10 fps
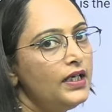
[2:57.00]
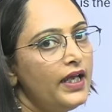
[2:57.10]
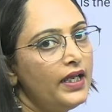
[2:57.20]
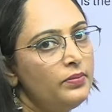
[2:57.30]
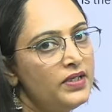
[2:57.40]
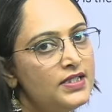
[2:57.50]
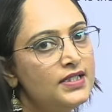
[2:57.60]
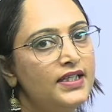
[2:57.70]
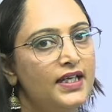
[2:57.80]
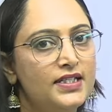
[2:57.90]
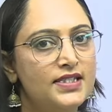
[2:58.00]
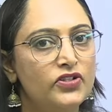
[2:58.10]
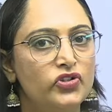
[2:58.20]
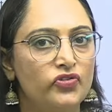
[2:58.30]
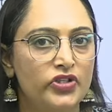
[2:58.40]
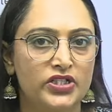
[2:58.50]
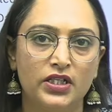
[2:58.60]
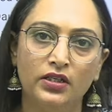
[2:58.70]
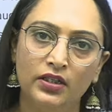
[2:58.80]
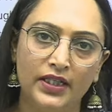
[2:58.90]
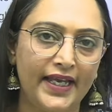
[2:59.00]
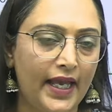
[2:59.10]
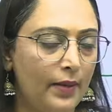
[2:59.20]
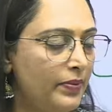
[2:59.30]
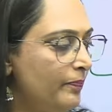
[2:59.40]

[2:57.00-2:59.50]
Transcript: line means there is a generation gap.